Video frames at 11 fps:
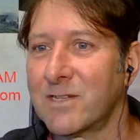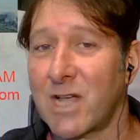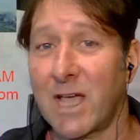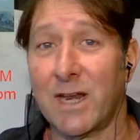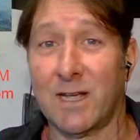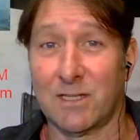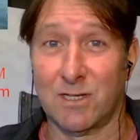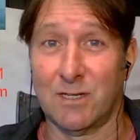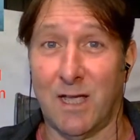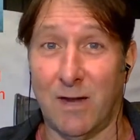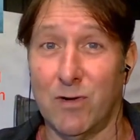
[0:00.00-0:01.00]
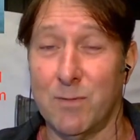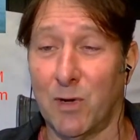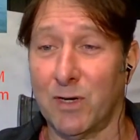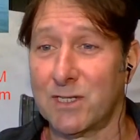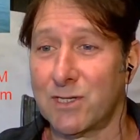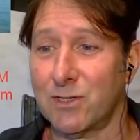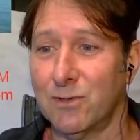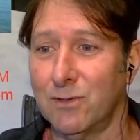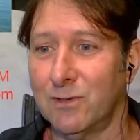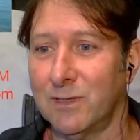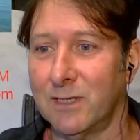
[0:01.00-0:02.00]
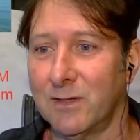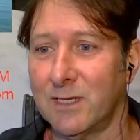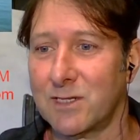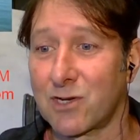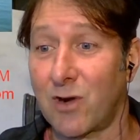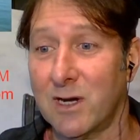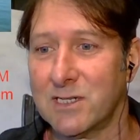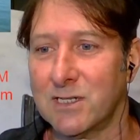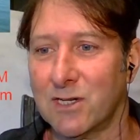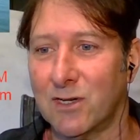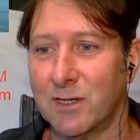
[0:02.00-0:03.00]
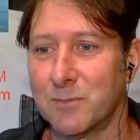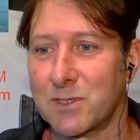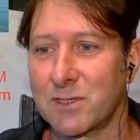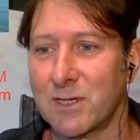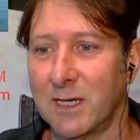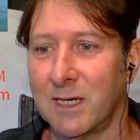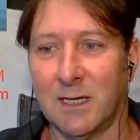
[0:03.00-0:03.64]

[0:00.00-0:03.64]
Shout out to everybody too in these crazy times.